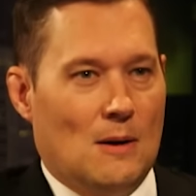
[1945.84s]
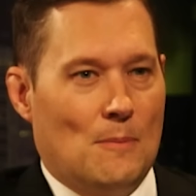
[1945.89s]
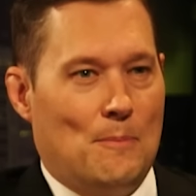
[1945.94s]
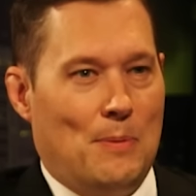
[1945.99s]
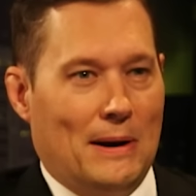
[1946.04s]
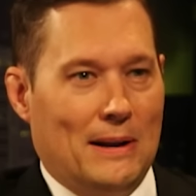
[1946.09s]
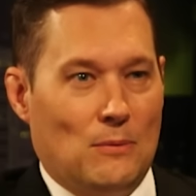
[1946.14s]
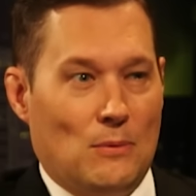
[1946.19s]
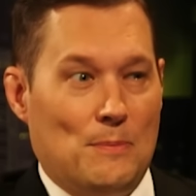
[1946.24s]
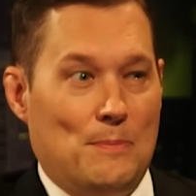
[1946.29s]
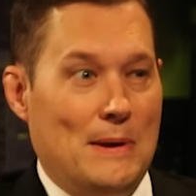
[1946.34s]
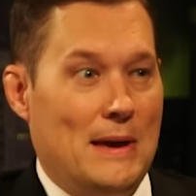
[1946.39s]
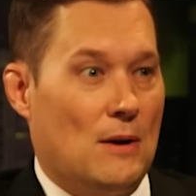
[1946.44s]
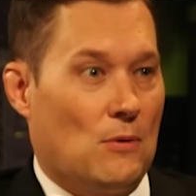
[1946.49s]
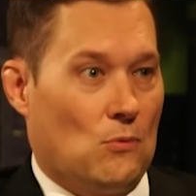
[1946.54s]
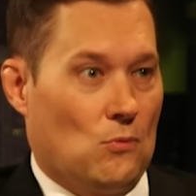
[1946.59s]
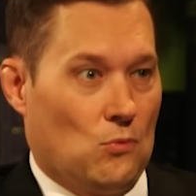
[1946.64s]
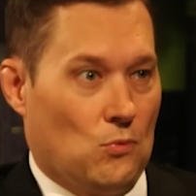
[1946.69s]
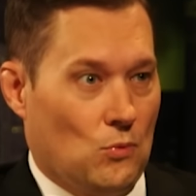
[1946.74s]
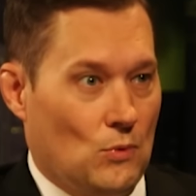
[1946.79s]
But it would be a
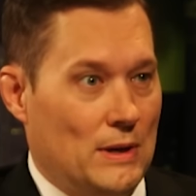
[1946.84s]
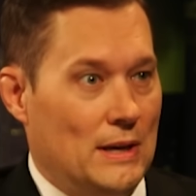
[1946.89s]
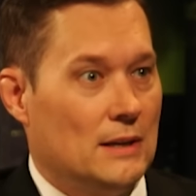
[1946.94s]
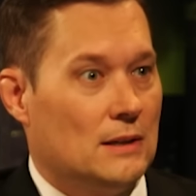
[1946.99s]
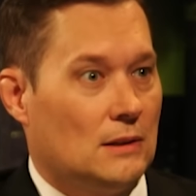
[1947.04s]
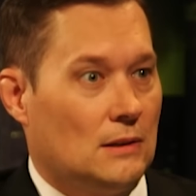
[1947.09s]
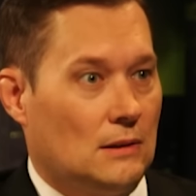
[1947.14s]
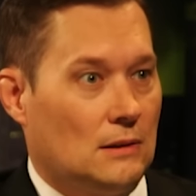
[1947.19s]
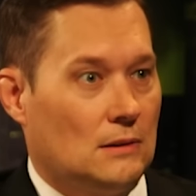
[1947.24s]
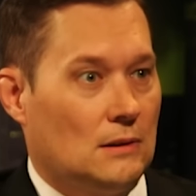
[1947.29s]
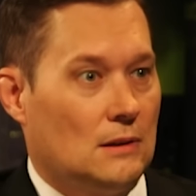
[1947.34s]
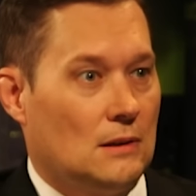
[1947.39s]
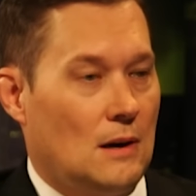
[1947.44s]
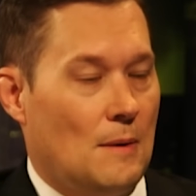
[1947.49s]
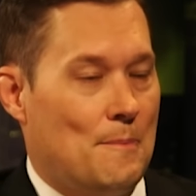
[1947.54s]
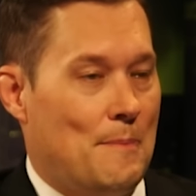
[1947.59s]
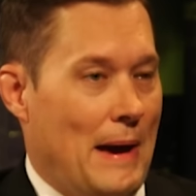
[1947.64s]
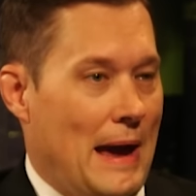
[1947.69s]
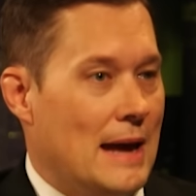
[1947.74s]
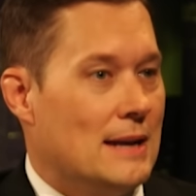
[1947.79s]
real
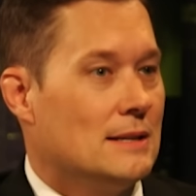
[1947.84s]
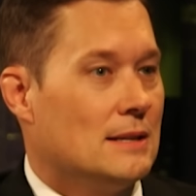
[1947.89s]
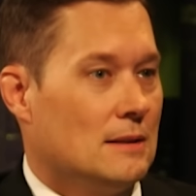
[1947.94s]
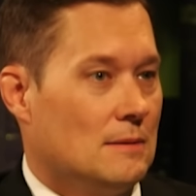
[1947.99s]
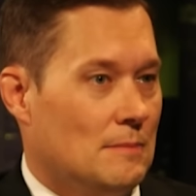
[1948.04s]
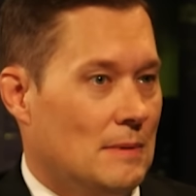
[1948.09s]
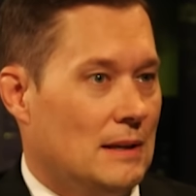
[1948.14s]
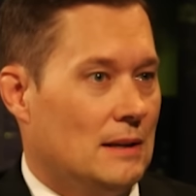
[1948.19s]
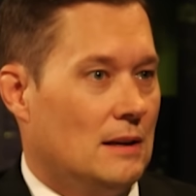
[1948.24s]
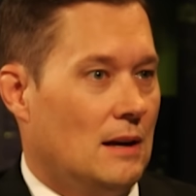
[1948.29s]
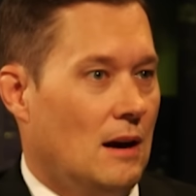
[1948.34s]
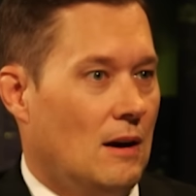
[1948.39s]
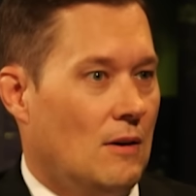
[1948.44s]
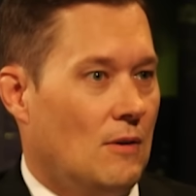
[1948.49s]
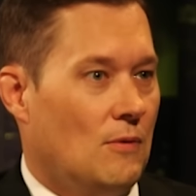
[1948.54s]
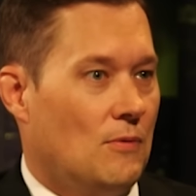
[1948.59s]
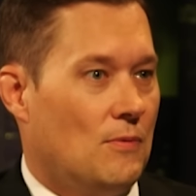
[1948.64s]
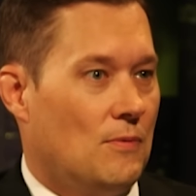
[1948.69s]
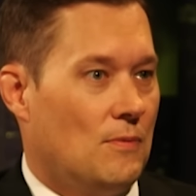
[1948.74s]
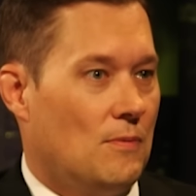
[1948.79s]
abandonment
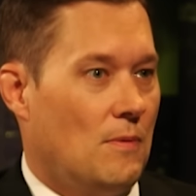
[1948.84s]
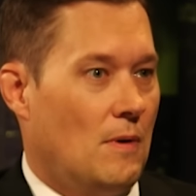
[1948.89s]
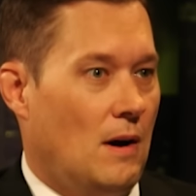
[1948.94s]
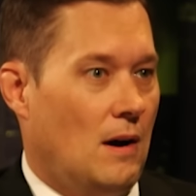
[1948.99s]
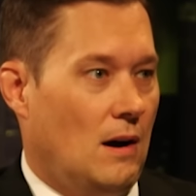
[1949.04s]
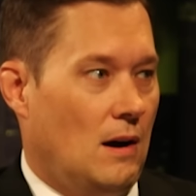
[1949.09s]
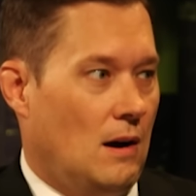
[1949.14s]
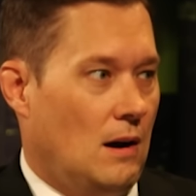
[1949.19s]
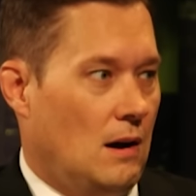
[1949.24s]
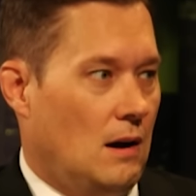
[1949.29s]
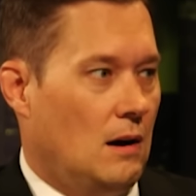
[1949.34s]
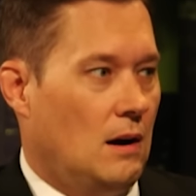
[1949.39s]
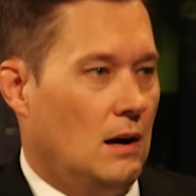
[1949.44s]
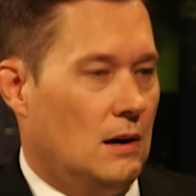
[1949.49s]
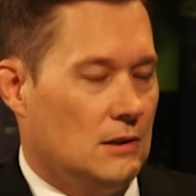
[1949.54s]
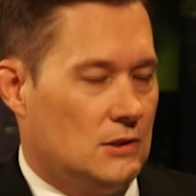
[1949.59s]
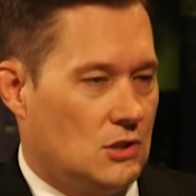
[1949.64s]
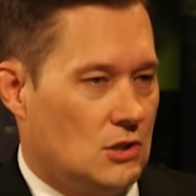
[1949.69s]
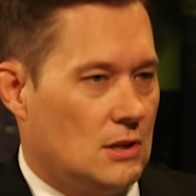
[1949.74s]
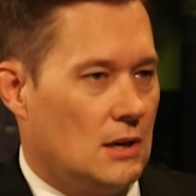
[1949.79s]
of
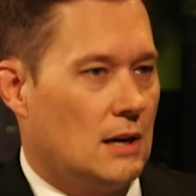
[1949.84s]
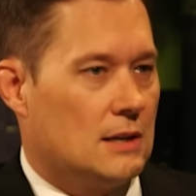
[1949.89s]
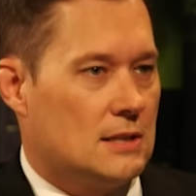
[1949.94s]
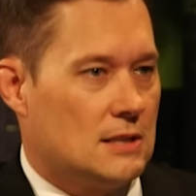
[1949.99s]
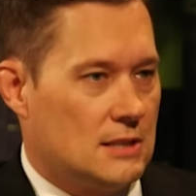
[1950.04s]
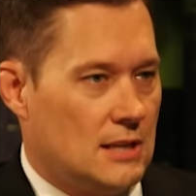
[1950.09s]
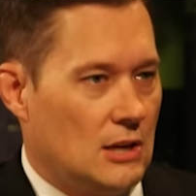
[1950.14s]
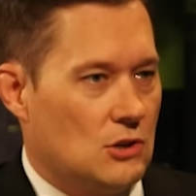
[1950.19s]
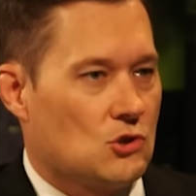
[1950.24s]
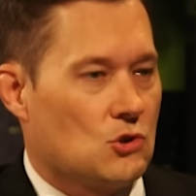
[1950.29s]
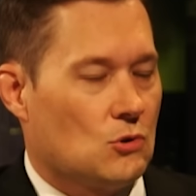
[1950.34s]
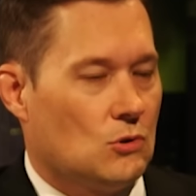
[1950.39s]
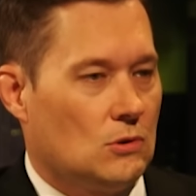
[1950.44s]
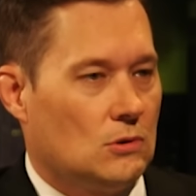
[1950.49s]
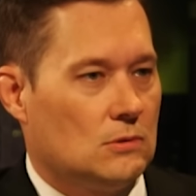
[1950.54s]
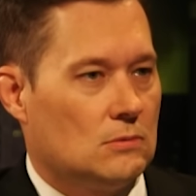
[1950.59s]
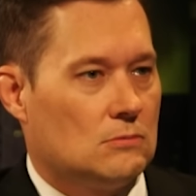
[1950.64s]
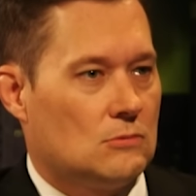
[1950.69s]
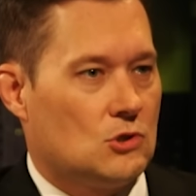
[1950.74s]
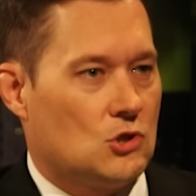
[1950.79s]
a
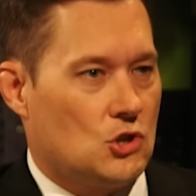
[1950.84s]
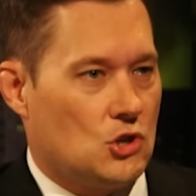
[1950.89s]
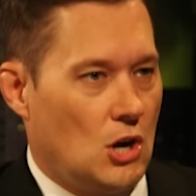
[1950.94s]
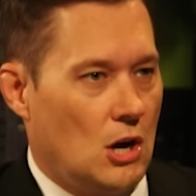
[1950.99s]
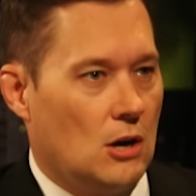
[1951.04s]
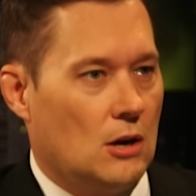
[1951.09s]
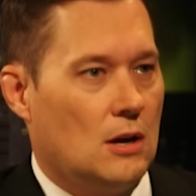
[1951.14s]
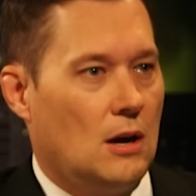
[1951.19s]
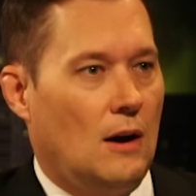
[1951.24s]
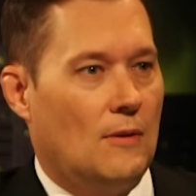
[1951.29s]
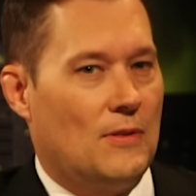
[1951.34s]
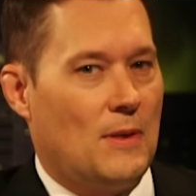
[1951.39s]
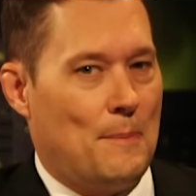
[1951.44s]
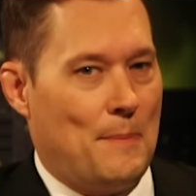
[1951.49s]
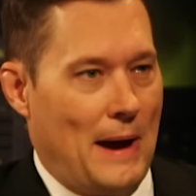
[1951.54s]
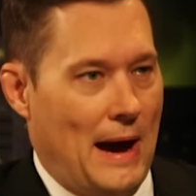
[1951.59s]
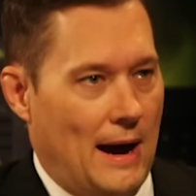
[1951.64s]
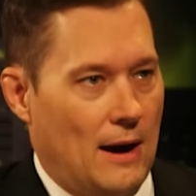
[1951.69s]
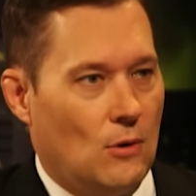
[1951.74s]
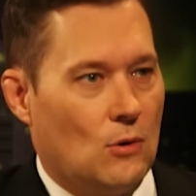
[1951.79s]
central chunk of the
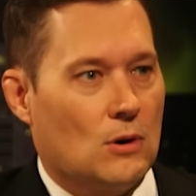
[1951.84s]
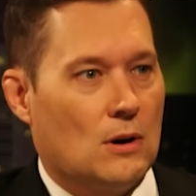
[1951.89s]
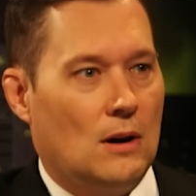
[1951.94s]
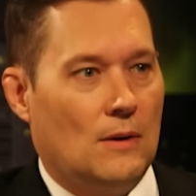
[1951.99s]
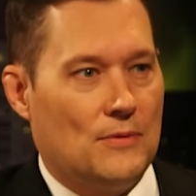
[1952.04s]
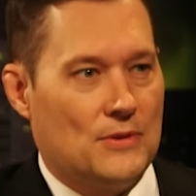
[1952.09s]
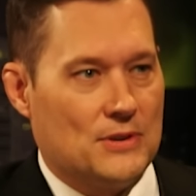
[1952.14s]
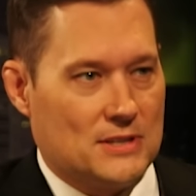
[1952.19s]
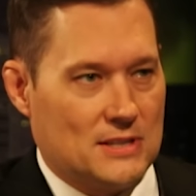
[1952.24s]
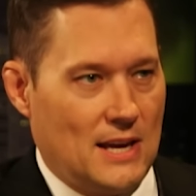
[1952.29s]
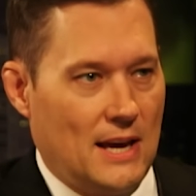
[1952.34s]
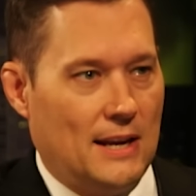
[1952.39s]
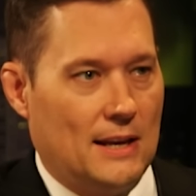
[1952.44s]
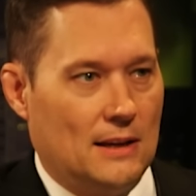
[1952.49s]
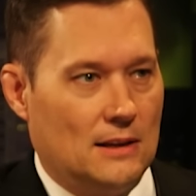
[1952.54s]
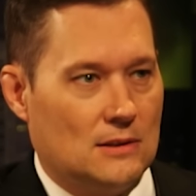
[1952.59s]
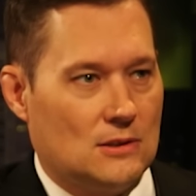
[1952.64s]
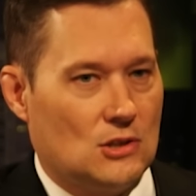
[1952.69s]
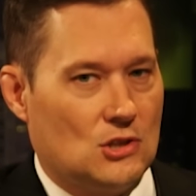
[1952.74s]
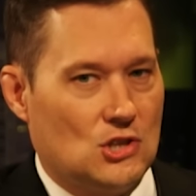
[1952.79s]
power of the
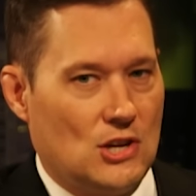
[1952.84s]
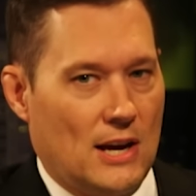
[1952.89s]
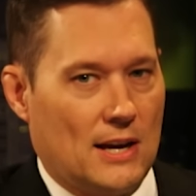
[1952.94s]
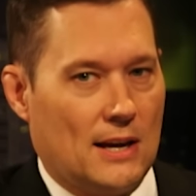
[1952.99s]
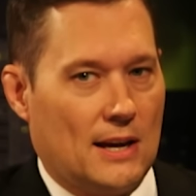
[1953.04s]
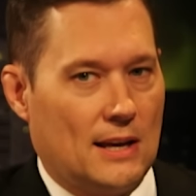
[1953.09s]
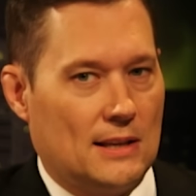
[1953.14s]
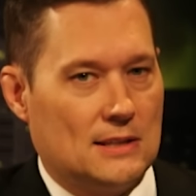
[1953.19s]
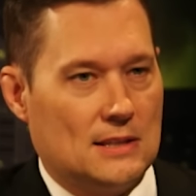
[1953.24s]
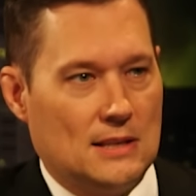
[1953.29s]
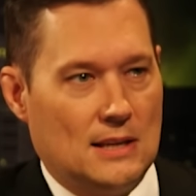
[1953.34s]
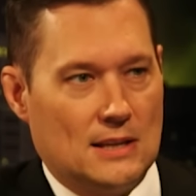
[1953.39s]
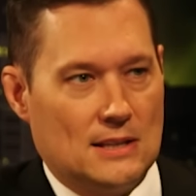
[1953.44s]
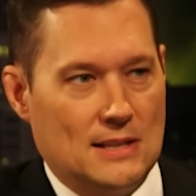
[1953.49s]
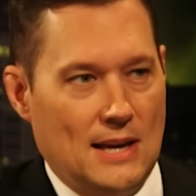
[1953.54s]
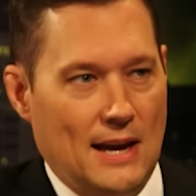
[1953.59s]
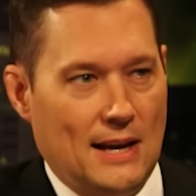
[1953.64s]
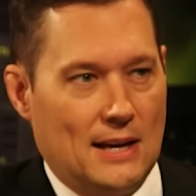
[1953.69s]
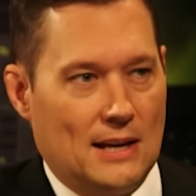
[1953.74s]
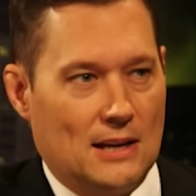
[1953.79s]
Senate to check against the
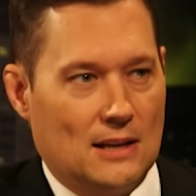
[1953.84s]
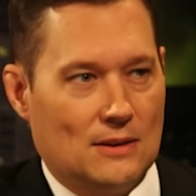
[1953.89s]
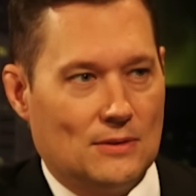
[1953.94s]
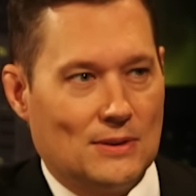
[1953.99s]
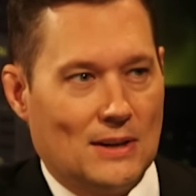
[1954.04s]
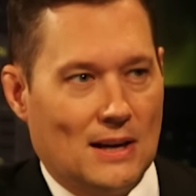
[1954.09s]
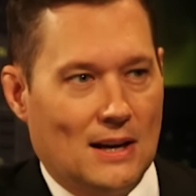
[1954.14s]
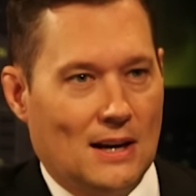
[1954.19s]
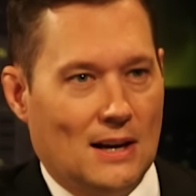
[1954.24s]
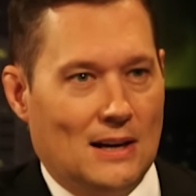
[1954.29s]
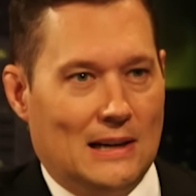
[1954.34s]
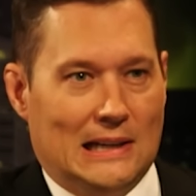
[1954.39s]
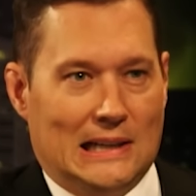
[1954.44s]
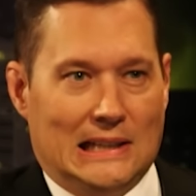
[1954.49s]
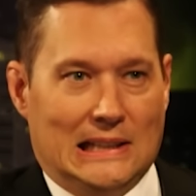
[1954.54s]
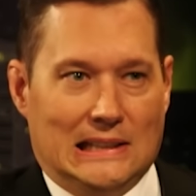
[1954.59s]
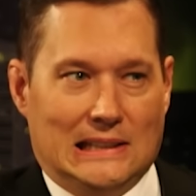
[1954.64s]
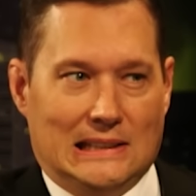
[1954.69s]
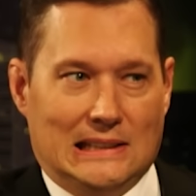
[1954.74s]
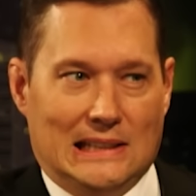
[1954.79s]
executive.
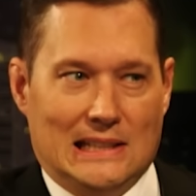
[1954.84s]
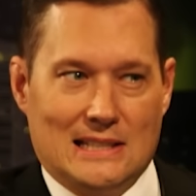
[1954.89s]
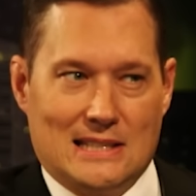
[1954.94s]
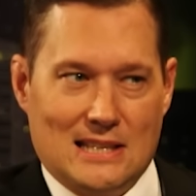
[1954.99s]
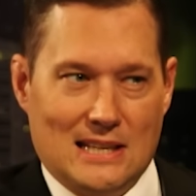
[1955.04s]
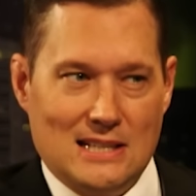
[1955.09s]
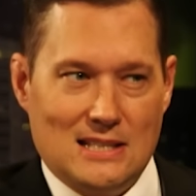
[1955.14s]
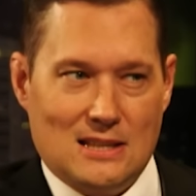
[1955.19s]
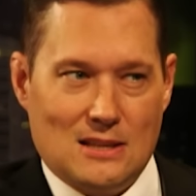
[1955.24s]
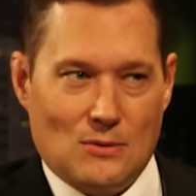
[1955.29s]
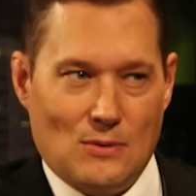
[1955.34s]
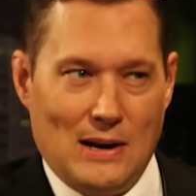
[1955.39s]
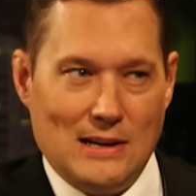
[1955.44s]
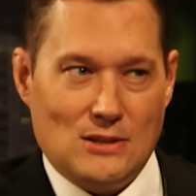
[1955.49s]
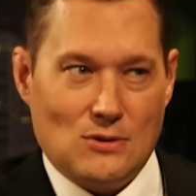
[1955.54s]
Is this the right